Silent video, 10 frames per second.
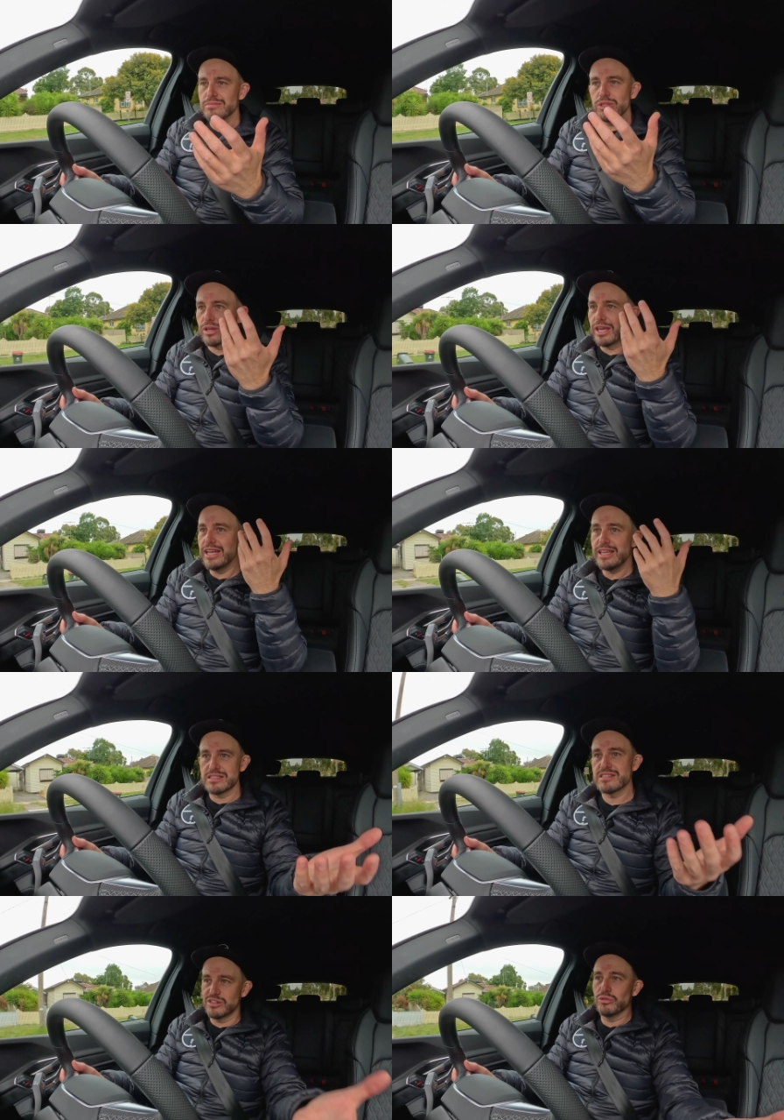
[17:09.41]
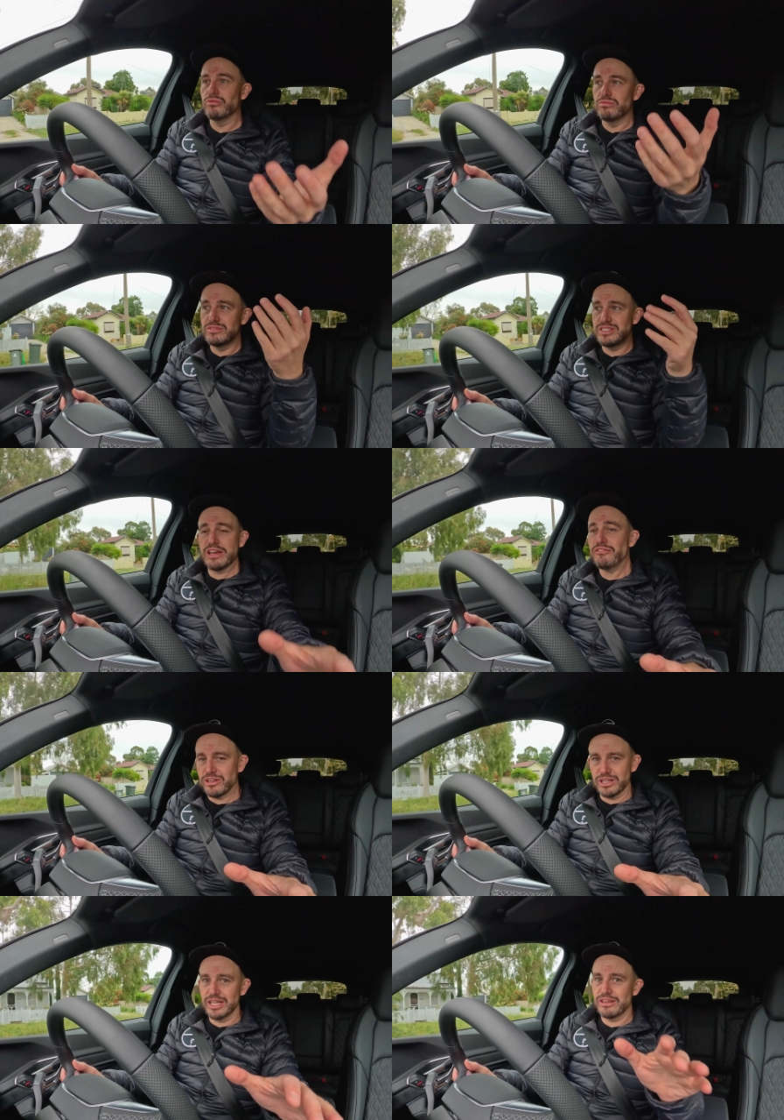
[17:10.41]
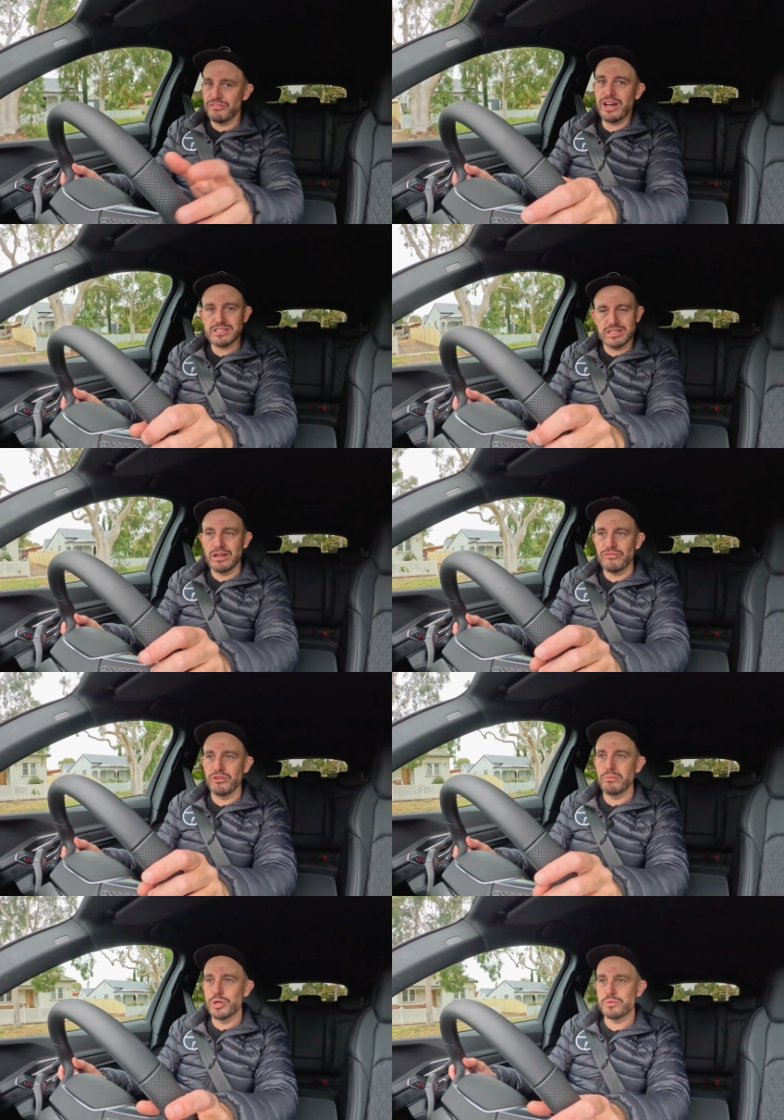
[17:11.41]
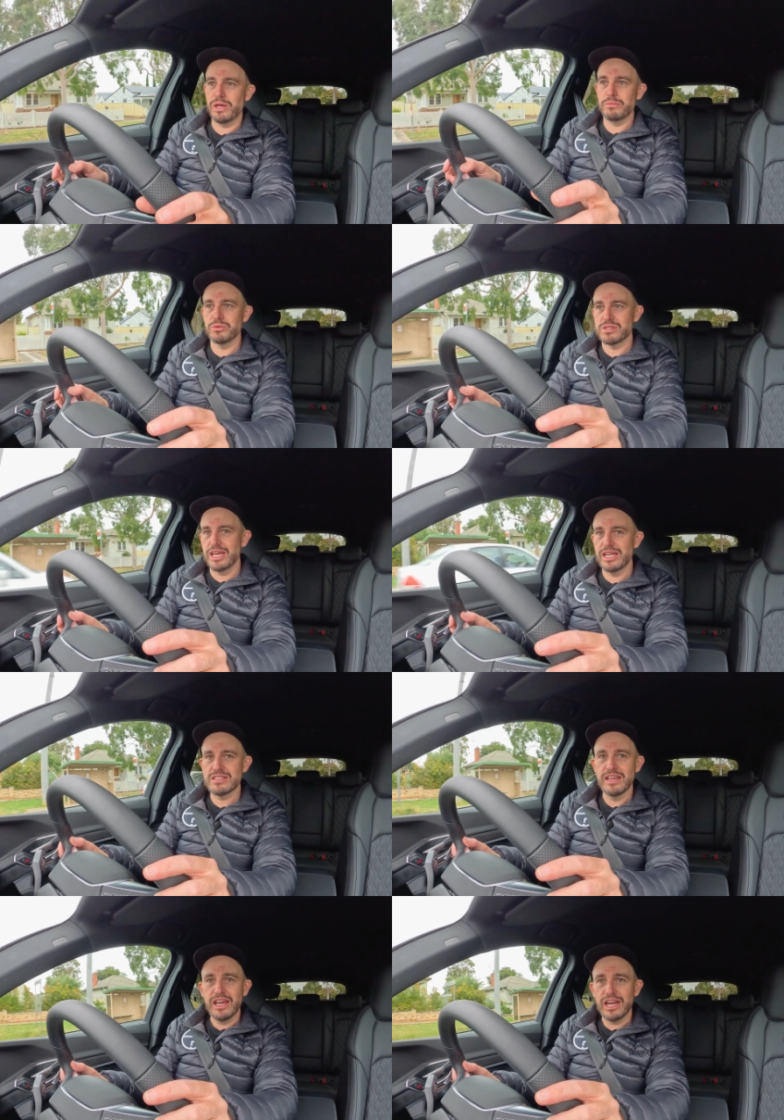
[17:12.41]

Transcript: look it is still definitely fast enough for most people's needs